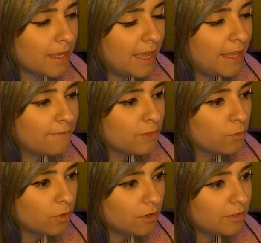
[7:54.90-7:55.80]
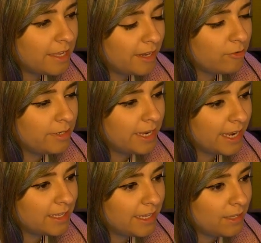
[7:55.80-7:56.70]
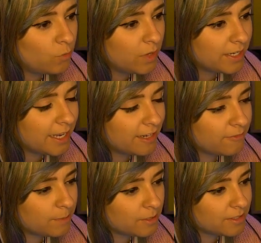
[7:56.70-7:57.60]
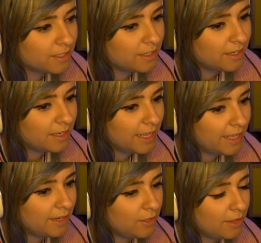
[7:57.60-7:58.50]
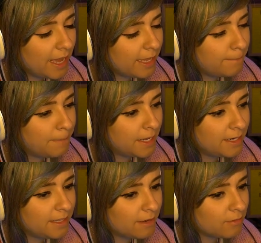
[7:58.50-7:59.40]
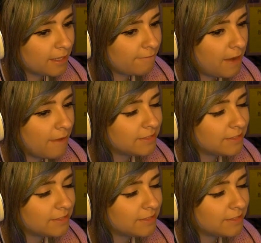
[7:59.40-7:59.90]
If the world had to annihilate one kind of person and I had a button, they were like 5